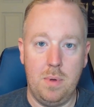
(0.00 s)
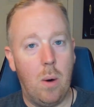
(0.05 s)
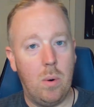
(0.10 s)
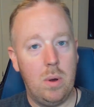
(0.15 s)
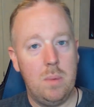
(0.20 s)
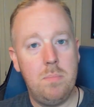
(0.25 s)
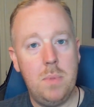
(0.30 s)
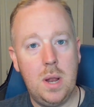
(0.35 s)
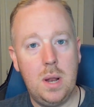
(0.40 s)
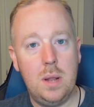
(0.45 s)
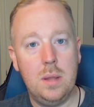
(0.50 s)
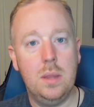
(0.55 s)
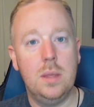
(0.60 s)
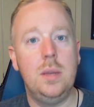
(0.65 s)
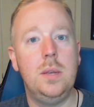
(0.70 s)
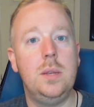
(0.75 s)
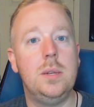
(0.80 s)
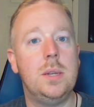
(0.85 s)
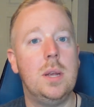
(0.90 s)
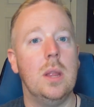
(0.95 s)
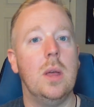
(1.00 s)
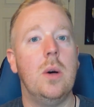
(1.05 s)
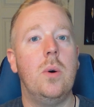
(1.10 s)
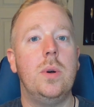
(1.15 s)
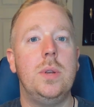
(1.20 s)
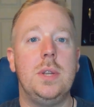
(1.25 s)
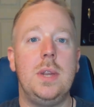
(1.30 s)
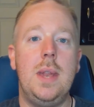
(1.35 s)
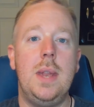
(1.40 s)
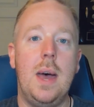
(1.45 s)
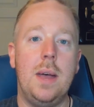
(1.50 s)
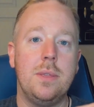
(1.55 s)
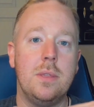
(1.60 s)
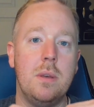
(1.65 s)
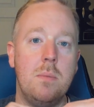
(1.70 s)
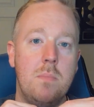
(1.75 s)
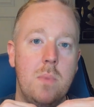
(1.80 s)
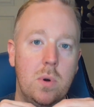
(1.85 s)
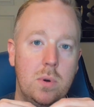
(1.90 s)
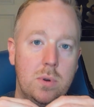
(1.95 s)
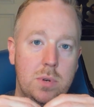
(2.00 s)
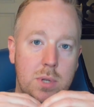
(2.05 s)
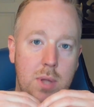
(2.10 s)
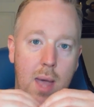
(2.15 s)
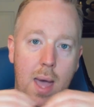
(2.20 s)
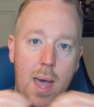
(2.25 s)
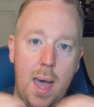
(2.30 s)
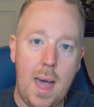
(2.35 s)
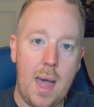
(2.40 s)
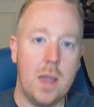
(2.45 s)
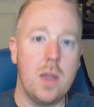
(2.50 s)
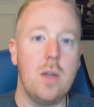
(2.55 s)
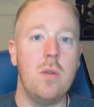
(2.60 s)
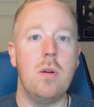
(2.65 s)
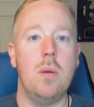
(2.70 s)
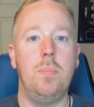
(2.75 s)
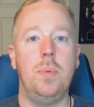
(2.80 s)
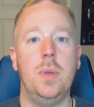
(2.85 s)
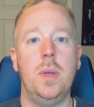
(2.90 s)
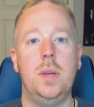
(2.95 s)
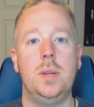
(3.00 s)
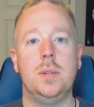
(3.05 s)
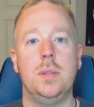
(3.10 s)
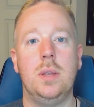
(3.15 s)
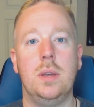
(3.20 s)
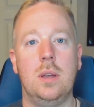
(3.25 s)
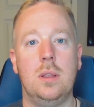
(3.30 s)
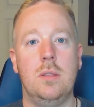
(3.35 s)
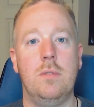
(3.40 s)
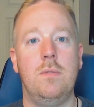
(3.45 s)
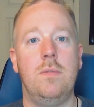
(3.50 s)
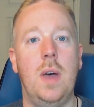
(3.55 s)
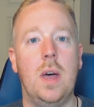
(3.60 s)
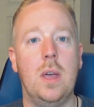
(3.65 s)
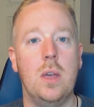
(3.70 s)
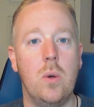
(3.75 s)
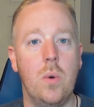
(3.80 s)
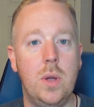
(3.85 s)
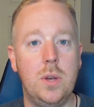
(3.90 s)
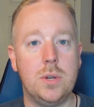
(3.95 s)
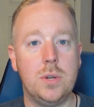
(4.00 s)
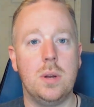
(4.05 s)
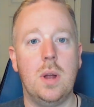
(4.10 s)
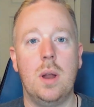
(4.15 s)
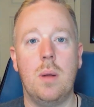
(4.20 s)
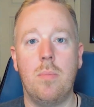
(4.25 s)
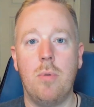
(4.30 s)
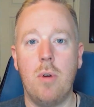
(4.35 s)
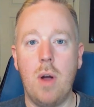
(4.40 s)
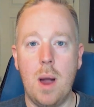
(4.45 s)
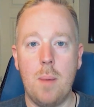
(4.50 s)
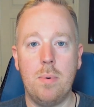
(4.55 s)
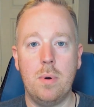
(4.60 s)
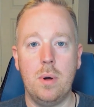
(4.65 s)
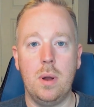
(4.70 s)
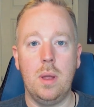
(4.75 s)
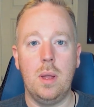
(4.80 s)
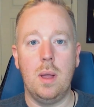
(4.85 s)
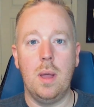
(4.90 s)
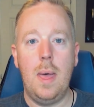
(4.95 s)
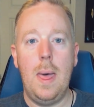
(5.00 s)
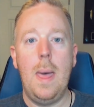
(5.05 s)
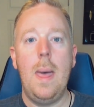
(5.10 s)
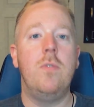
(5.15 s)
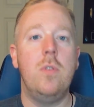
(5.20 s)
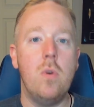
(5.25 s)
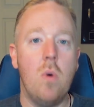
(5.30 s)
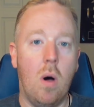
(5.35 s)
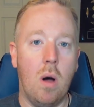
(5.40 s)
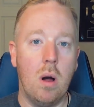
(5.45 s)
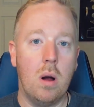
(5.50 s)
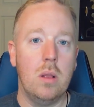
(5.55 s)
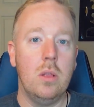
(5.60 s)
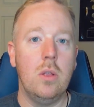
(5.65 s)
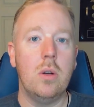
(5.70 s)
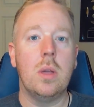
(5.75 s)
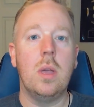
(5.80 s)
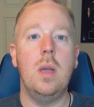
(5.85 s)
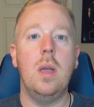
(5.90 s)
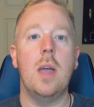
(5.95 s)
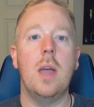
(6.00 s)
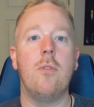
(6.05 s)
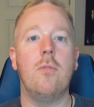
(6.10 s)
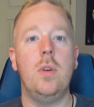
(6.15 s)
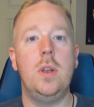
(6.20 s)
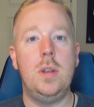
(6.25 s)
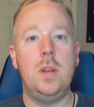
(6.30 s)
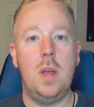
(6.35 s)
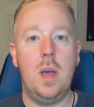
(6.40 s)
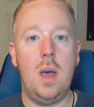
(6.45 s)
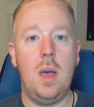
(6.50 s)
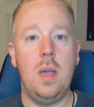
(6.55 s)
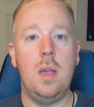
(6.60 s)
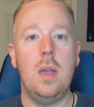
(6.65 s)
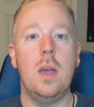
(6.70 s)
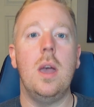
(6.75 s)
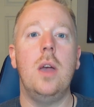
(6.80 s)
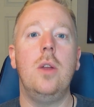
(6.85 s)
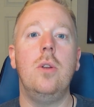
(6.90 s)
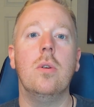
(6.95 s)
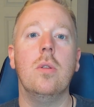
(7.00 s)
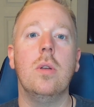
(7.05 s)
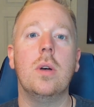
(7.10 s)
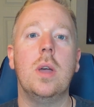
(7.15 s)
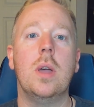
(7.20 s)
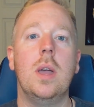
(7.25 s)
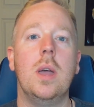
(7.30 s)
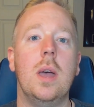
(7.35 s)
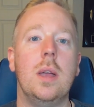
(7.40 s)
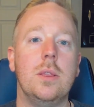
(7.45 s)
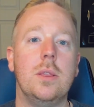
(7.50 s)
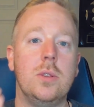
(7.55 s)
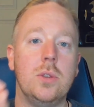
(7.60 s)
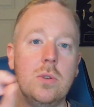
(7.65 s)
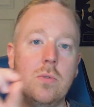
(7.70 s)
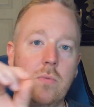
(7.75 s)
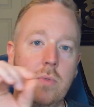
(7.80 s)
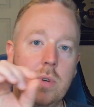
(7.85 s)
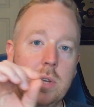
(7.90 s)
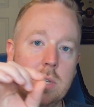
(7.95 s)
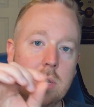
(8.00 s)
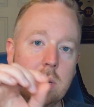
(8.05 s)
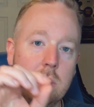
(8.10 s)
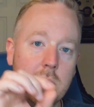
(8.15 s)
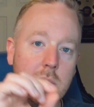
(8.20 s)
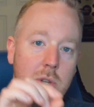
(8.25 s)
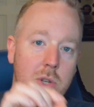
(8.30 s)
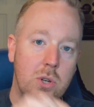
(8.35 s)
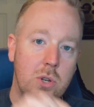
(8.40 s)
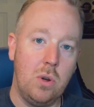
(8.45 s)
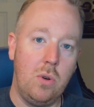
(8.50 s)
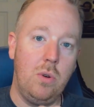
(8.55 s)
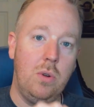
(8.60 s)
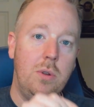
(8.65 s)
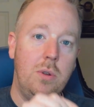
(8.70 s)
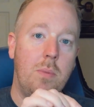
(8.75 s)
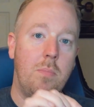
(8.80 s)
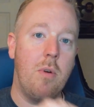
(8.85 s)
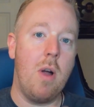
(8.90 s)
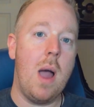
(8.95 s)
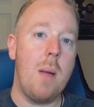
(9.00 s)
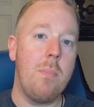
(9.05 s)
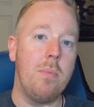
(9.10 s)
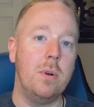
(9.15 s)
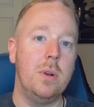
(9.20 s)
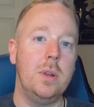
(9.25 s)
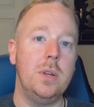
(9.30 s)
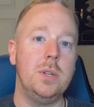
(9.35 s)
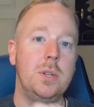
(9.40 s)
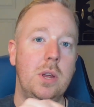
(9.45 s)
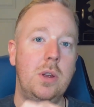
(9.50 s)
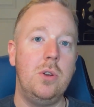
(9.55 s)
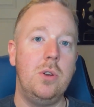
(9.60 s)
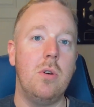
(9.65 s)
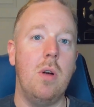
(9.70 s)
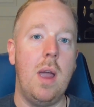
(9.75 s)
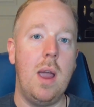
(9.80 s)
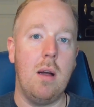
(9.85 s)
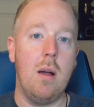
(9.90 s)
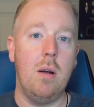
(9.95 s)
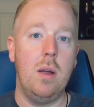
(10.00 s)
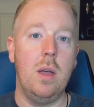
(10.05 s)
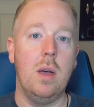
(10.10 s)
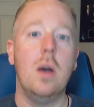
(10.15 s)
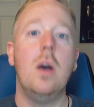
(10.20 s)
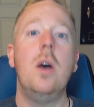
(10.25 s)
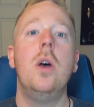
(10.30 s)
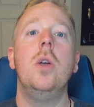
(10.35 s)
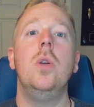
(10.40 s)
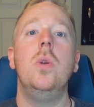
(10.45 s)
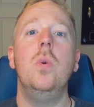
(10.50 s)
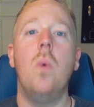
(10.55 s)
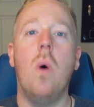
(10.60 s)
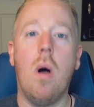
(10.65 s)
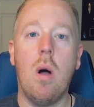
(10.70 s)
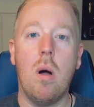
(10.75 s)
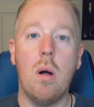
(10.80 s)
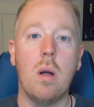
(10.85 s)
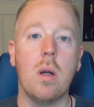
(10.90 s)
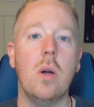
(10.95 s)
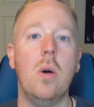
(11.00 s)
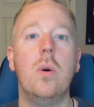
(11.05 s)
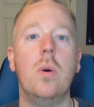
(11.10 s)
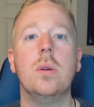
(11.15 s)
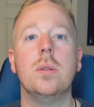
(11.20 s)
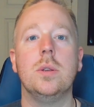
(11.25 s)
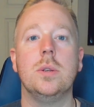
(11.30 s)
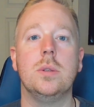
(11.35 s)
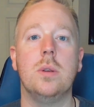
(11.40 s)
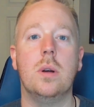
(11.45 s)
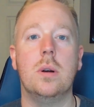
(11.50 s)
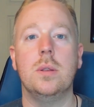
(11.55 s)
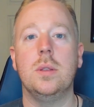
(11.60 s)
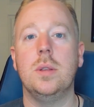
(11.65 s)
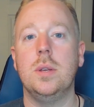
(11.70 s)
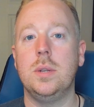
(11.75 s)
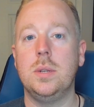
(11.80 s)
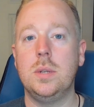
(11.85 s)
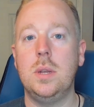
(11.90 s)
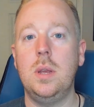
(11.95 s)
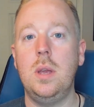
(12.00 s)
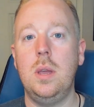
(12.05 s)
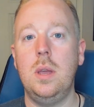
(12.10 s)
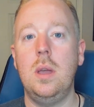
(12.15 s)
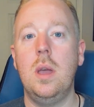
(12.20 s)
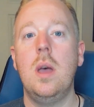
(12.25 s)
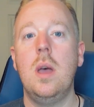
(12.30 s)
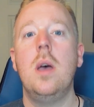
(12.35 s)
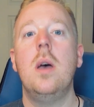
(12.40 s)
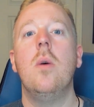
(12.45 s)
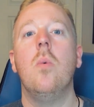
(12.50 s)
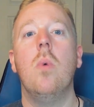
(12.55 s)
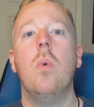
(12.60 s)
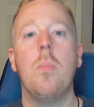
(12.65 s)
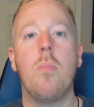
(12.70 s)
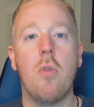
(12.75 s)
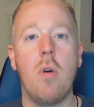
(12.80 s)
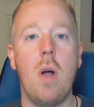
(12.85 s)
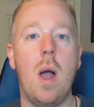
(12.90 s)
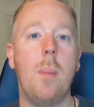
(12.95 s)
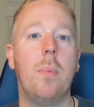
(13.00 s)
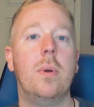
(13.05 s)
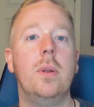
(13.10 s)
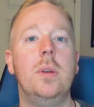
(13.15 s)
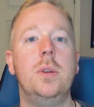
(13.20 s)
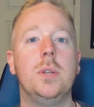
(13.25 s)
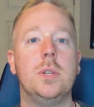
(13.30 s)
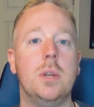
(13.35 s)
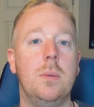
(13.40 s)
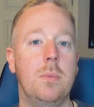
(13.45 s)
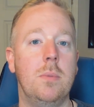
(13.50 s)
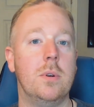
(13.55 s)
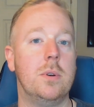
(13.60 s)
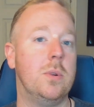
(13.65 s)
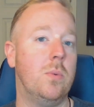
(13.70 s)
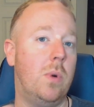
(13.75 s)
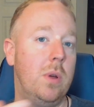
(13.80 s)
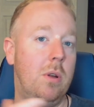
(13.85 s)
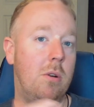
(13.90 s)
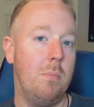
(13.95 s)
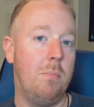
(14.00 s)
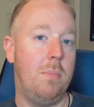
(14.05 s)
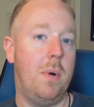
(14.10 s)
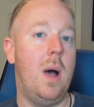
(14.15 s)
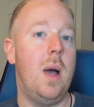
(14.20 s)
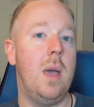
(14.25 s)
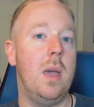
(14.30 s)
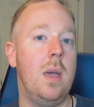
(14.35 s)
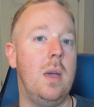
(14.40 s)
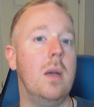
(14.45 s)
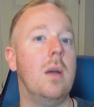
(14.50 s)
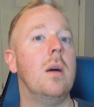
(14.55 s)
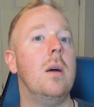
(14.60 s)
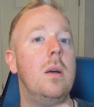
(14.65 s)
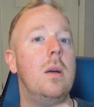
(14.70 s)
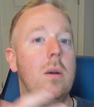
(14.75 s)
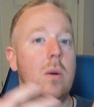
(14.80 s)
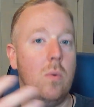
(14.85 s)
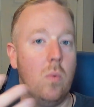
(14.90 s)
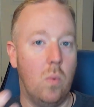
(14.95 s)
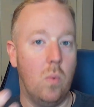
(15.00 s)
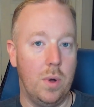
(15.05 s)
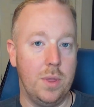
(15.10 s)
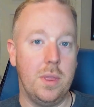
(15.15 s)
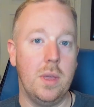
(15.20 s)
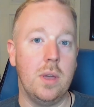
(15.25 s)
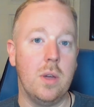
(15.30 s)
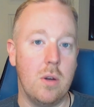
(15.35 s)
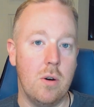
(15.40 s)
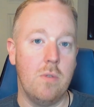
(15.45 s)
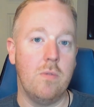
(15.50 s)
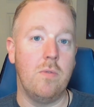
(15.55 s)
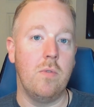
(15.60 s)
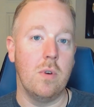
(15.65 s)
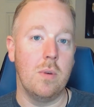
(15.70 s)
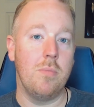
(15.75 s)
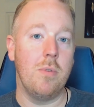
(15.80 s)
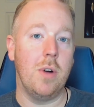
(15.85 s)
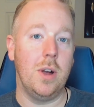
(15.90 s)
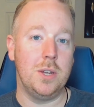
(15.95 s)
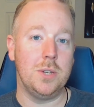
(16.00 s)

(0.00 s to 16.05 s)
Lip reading: Now, admittedly, Zillow is not the most accurate place to get the valuation on a property, but if you are looking every day and you're looking at the recent sold properties in your area, you are going to start to see what properties similar to what you're buying, what they go for